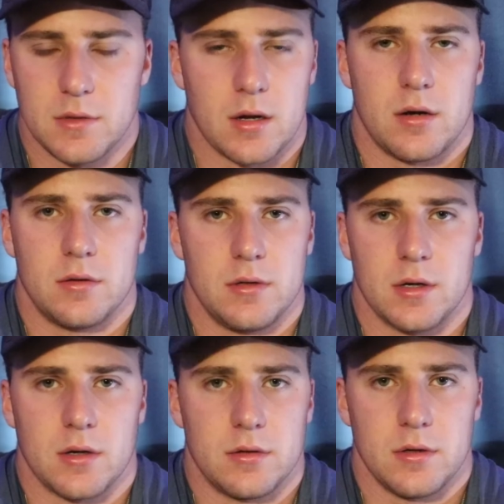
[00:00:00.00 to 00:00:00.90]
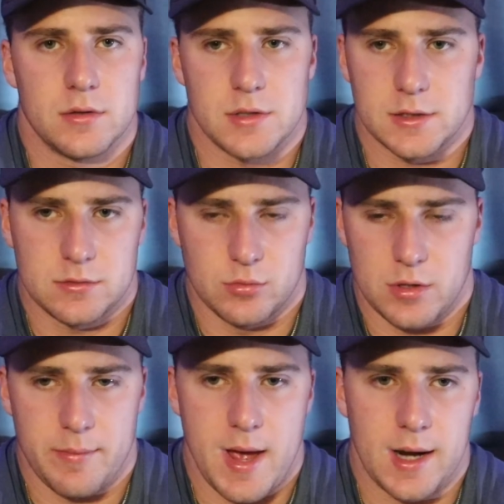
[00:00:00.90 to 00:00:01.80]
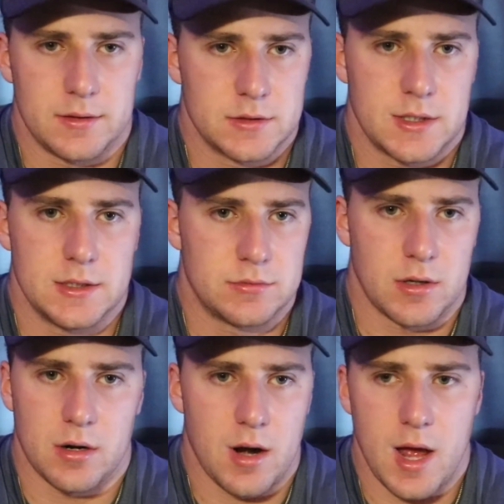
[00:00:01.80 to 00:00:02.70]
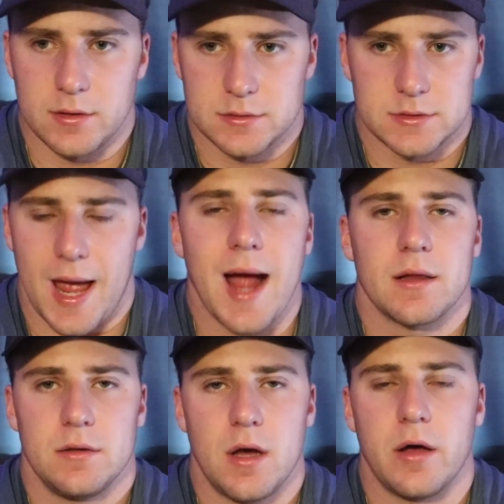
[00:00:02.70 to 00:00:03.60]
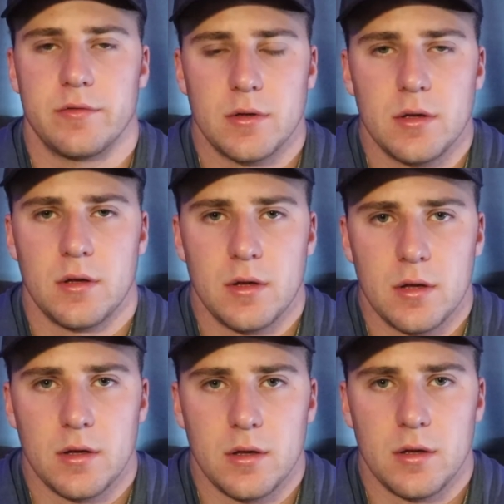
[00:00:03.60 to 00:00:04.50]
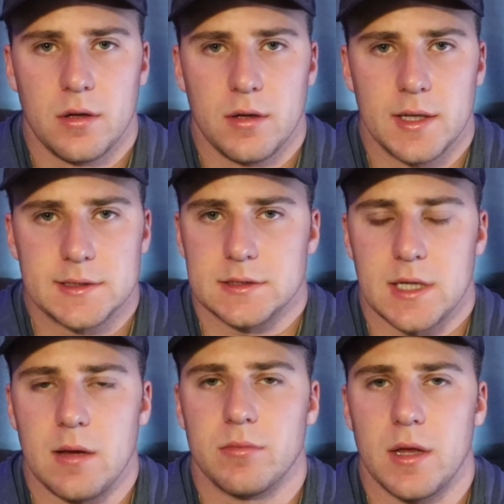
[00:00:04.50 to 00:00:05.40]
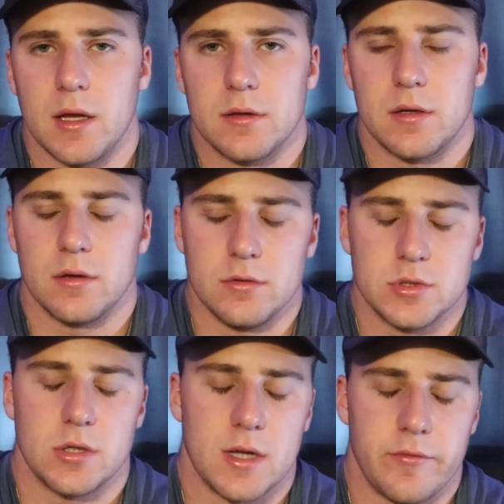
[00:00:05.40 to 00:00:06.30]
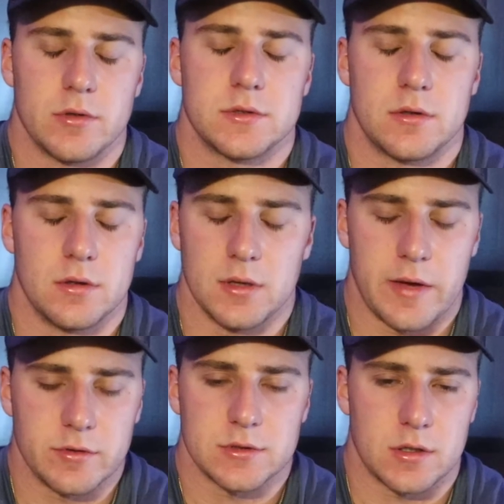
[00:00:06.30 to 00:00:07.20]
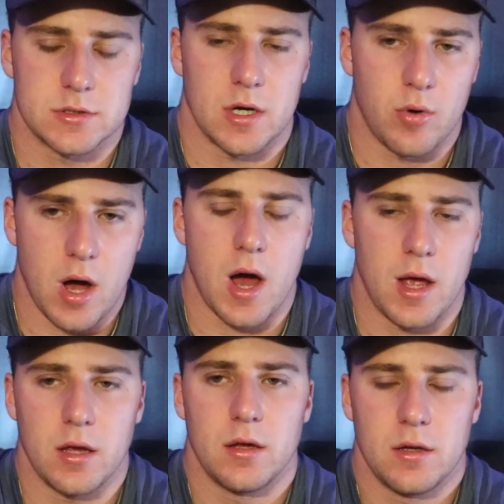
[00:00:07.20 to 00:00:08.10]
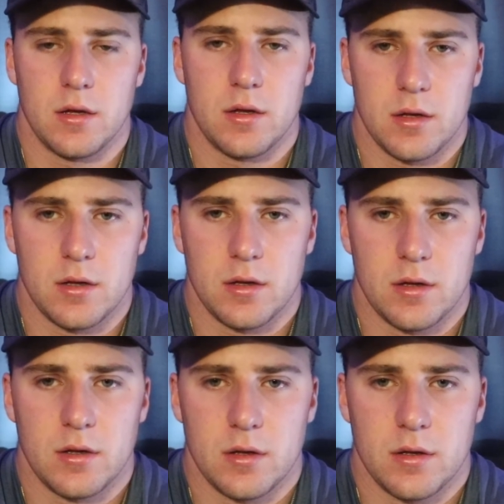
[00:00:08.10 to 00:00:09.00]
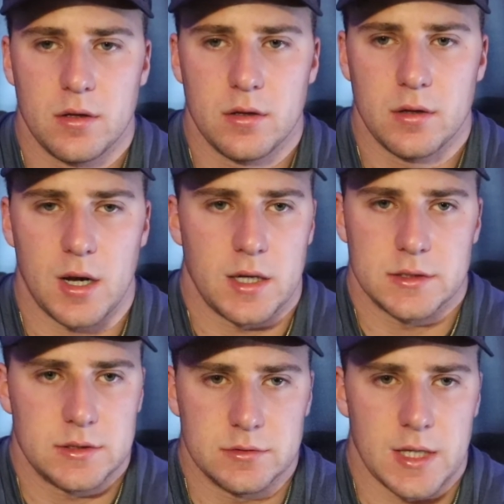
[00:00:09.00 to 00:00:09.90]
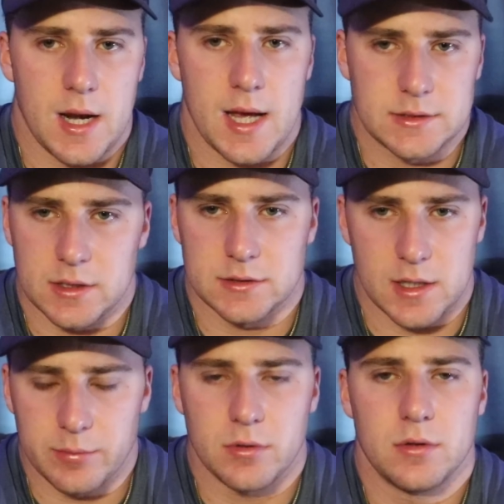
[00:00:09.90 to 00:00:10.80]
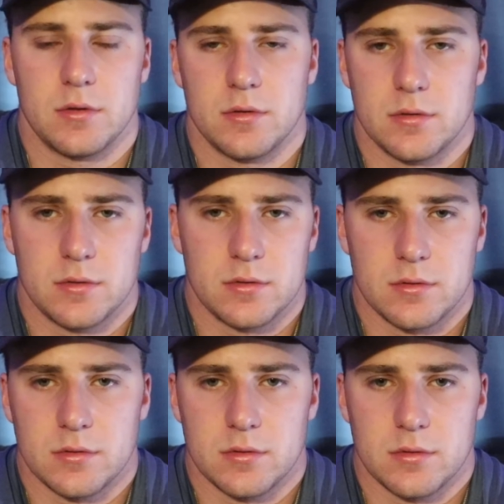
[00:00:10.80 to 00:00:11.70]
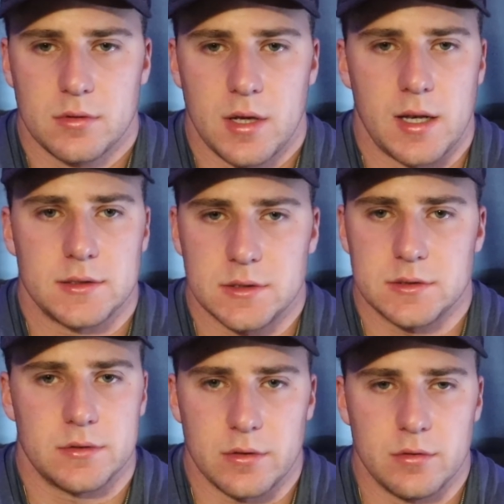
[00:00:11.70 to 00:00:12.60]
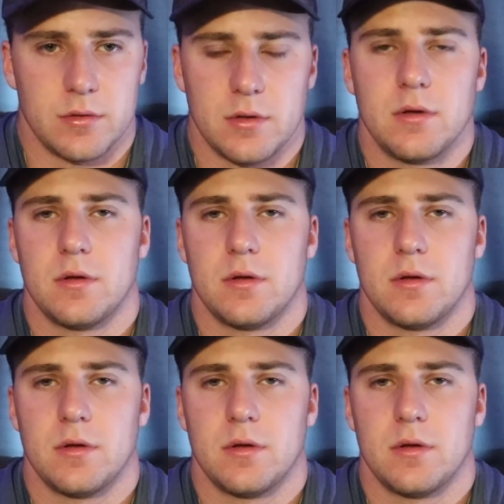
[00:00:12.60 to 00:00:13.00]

you're going to your dressing room with your bag and there's kids running around just acting tough. It's the same thing. The delusional levels are so high. And I just use that as an example. And it's just the truth.